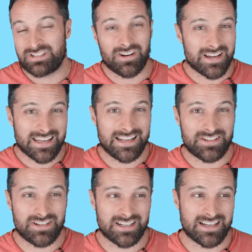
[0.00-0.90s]
Sorry,
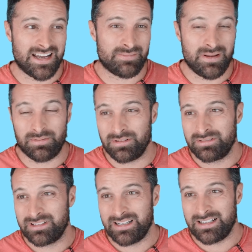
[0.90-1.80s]
ketogenic diet
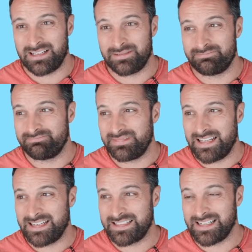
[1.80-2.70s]
people. Um,
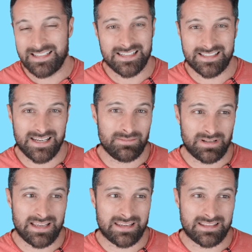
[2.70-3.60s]
it doesn't seem
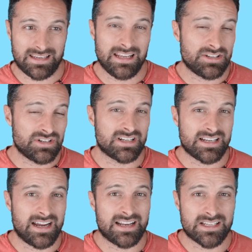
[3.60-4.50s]
like the ketogenic
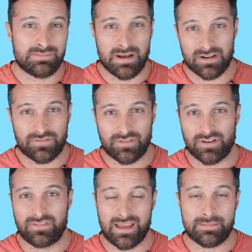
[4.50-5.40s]
diet is better for
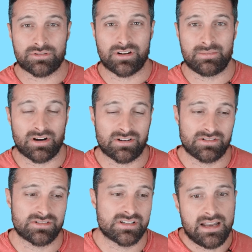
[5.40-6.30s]
inflammatory
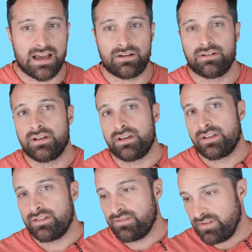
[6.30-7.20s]
markers. Now,
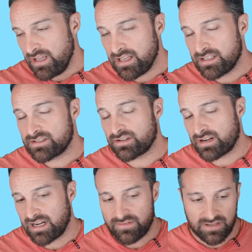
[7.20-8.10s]
the vegans are
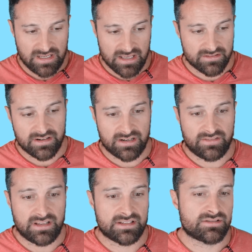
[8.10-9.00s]
kind of on the other end of
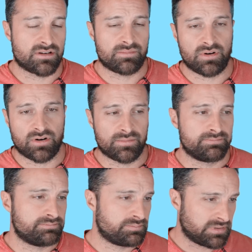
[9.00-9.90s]
this, or, or
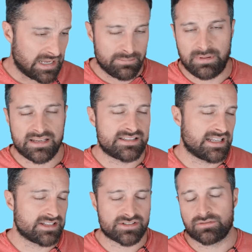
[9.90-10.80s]
plant based
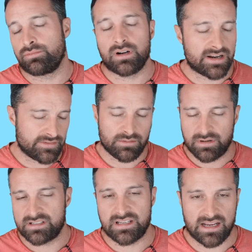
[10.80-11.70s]
zealots or whatever you
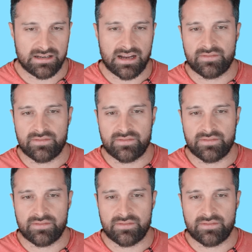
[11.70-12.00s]
want to say.